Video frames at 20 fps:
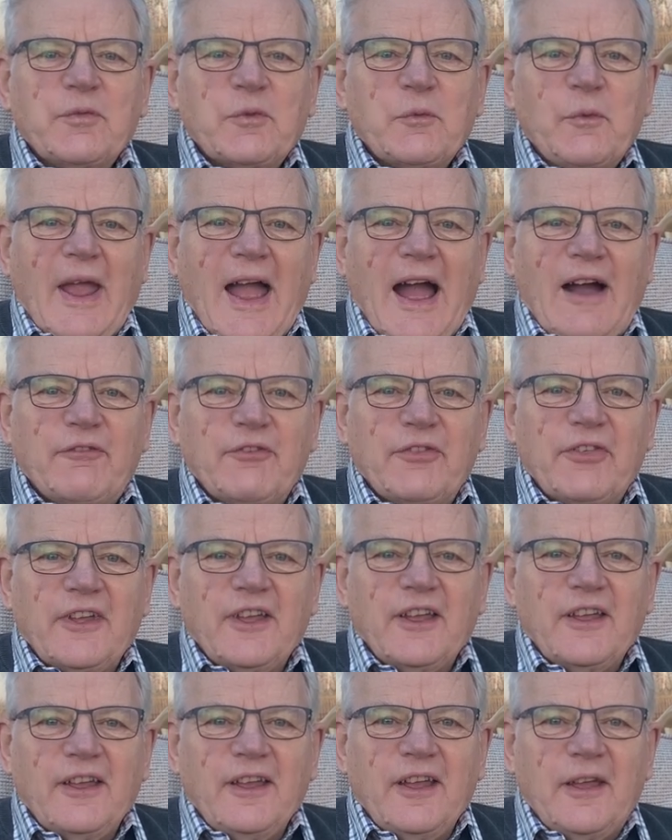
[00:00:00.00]
We have
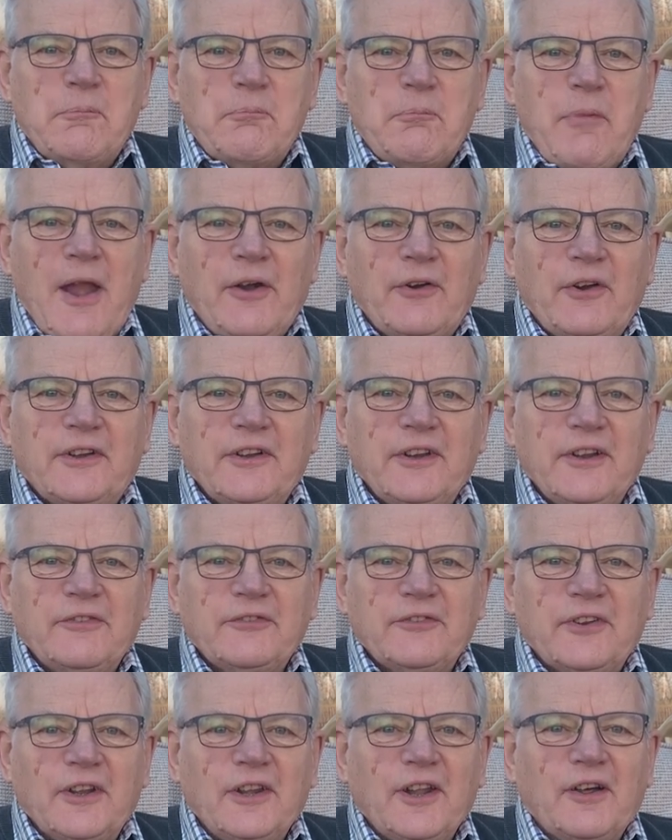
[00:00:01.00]
the
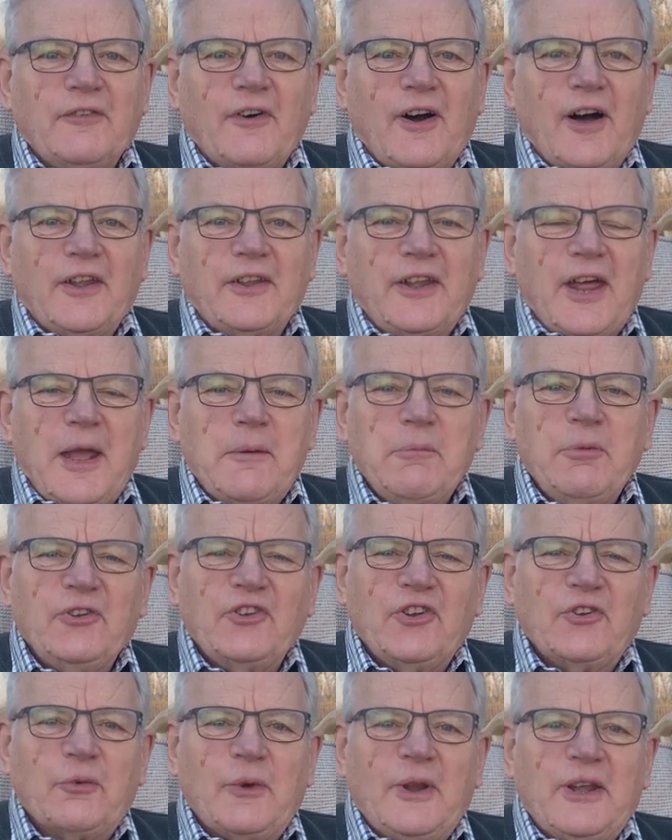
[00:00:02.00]
imperative to love our
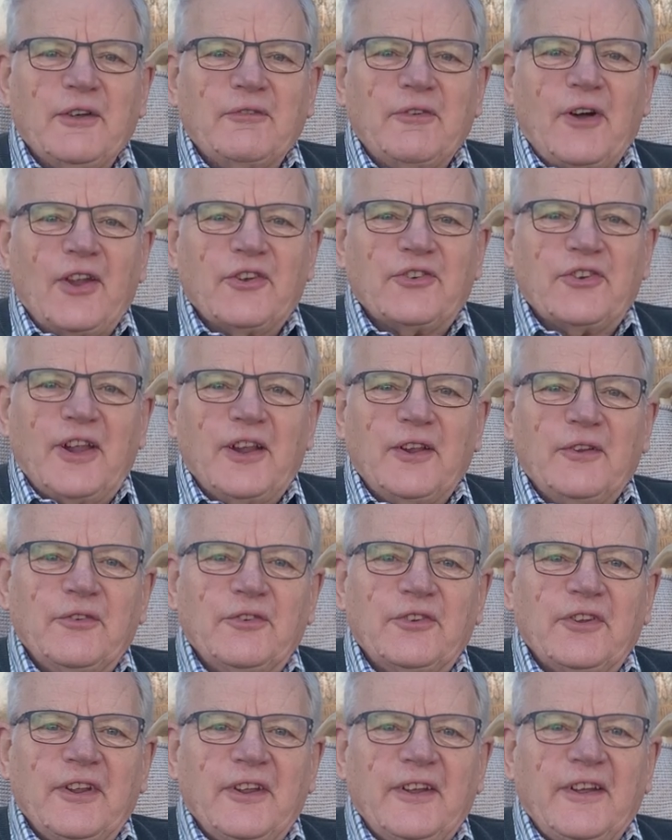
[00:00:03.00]
neighbours as we love
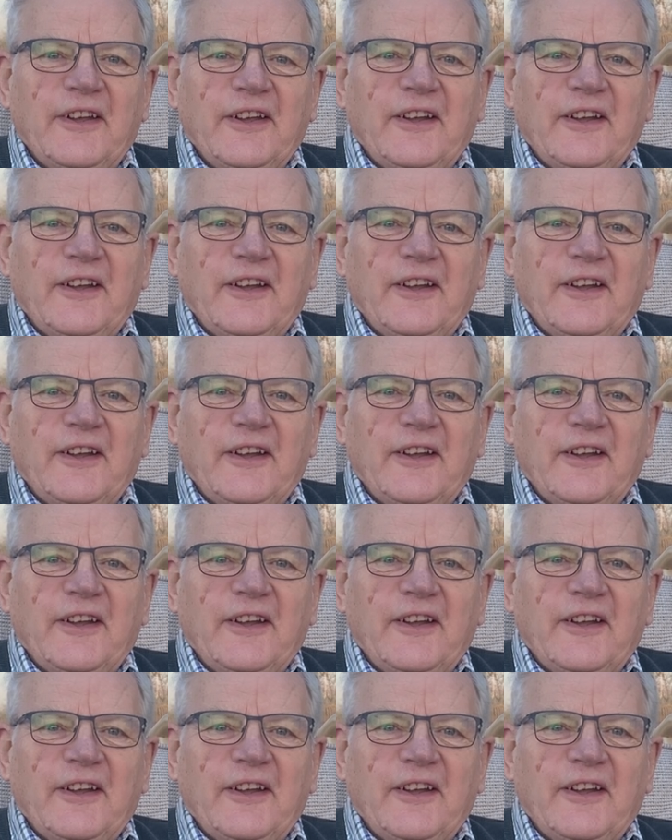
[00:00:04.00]
ourselves.